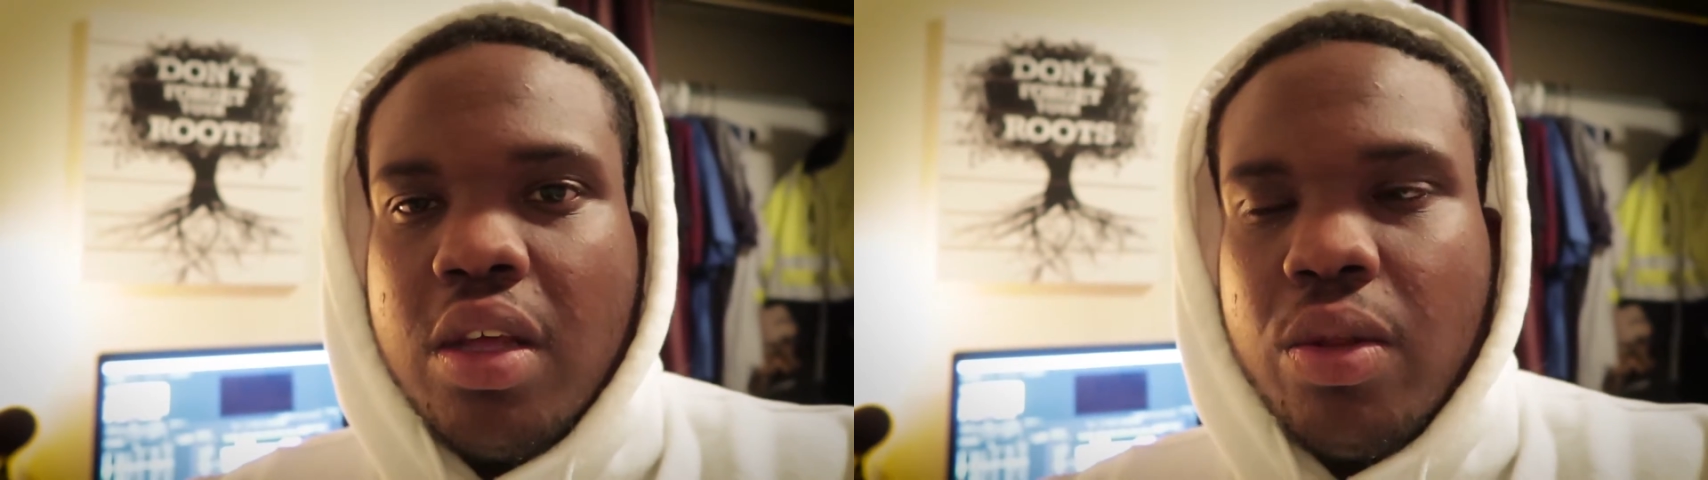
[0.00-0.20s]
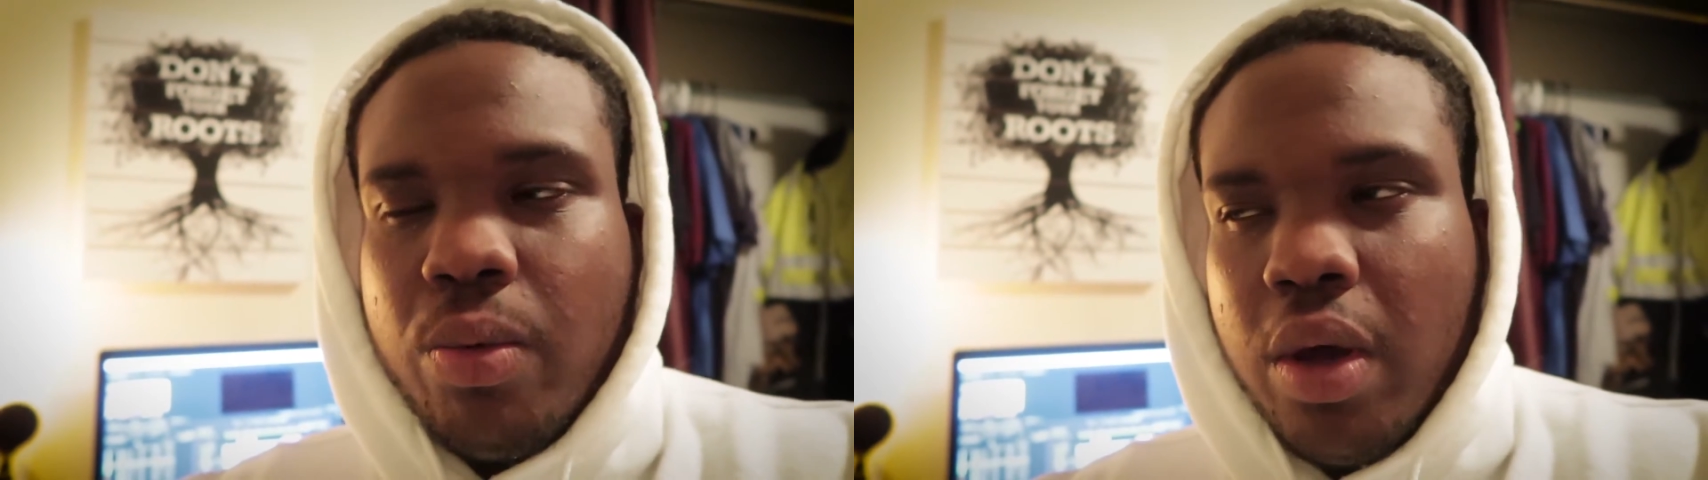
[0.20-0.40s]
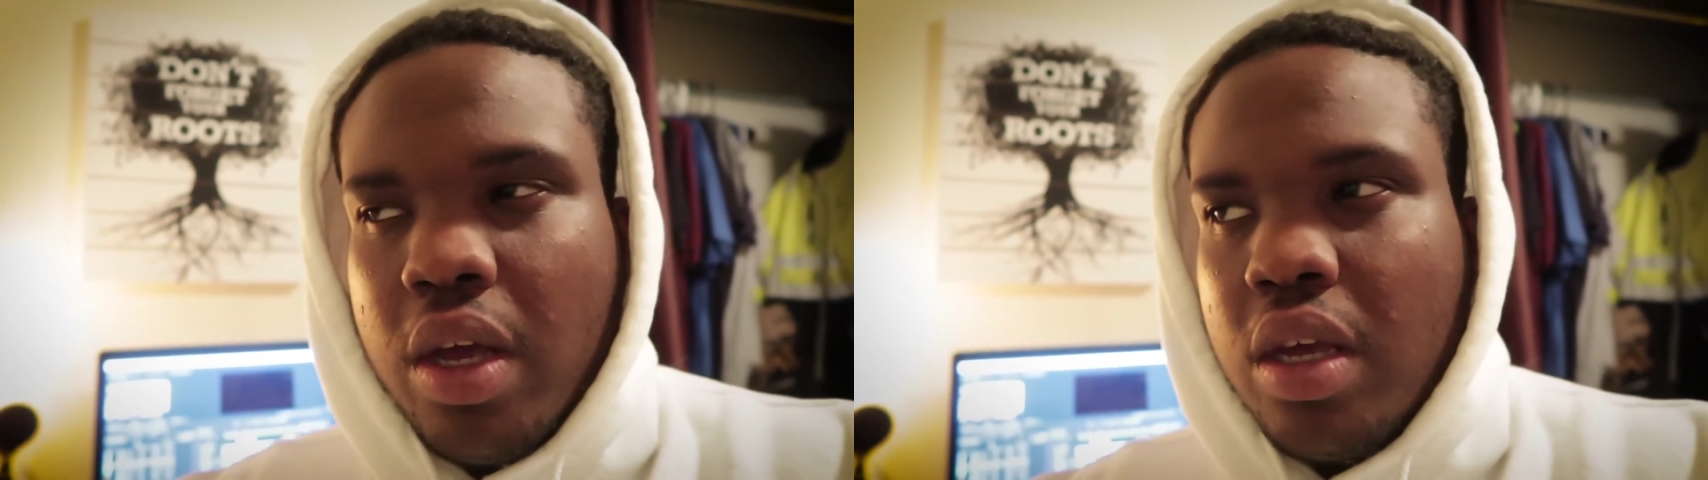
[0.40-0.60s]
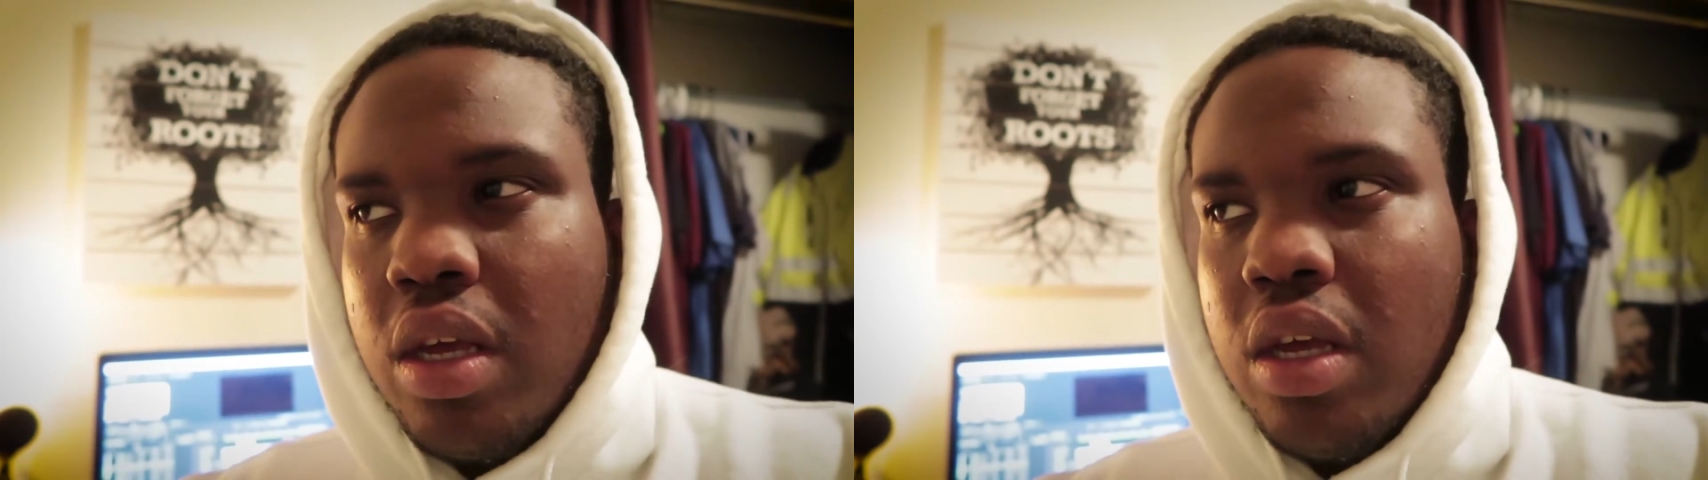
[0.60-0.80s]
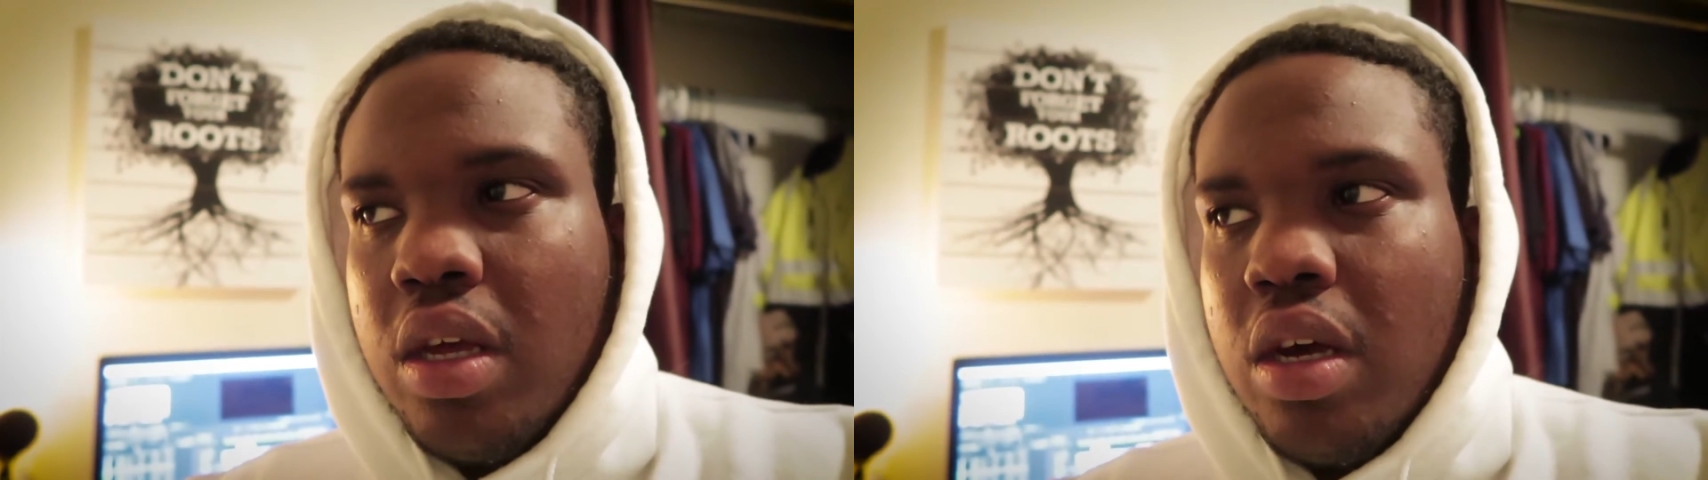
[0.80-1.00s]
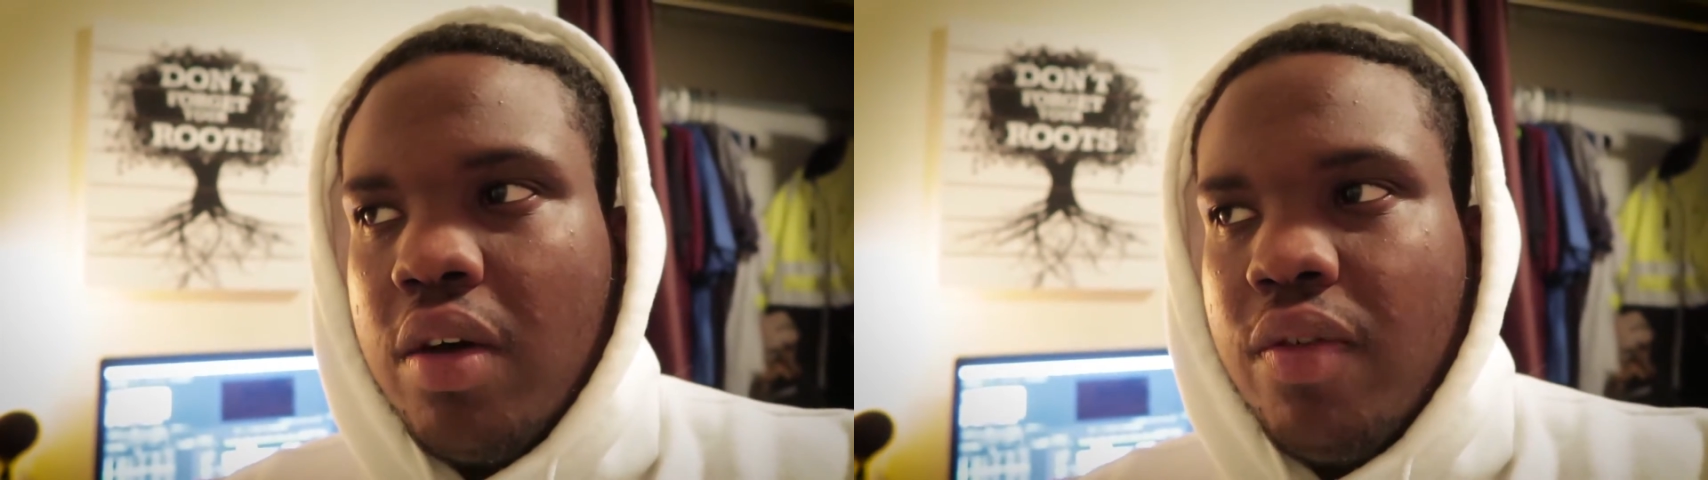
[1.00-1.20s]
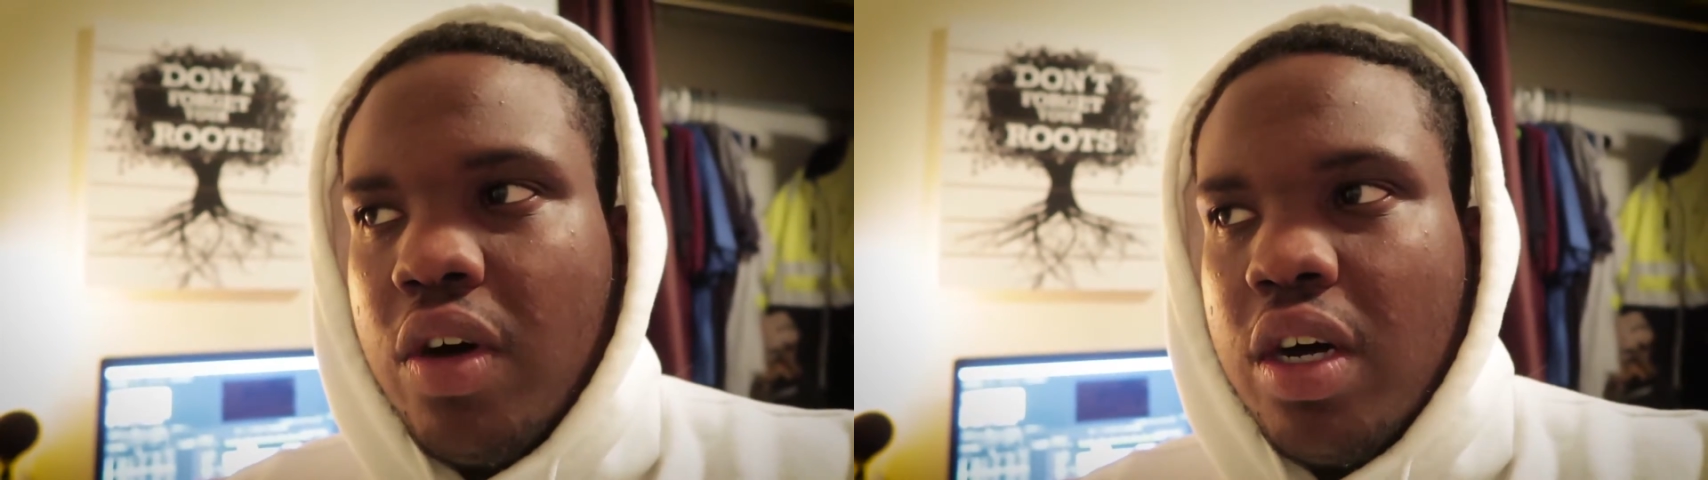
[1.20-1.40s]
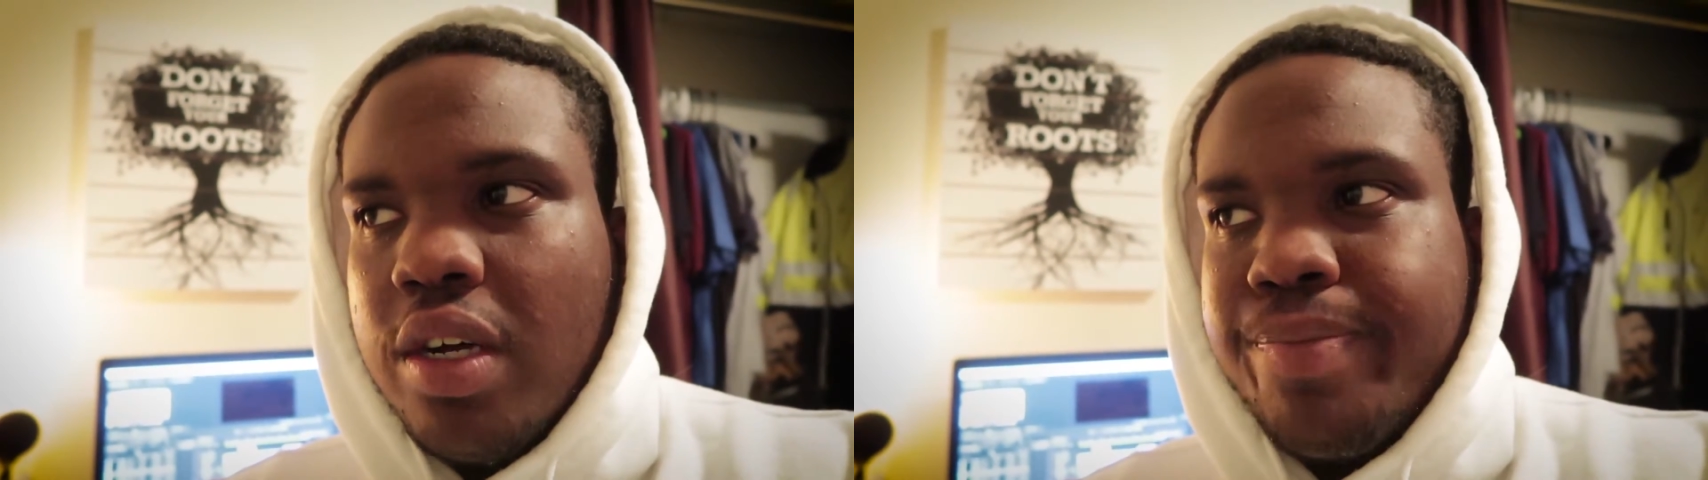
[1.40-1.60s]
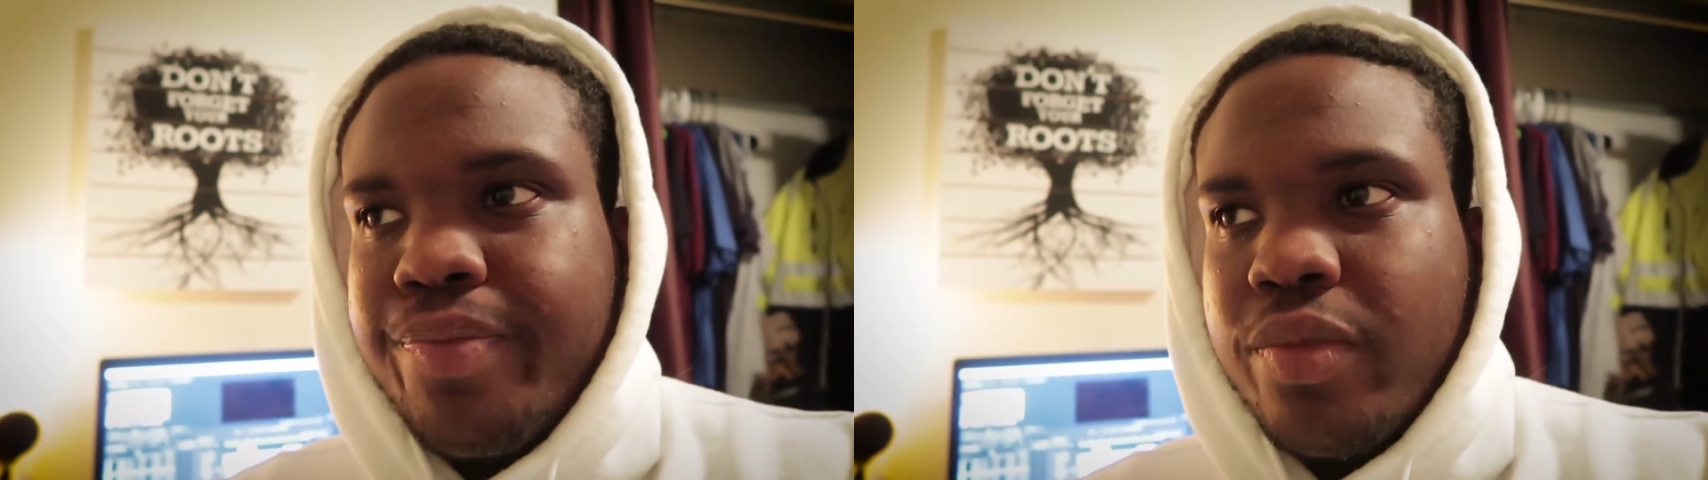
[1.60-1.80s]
in the way of uh,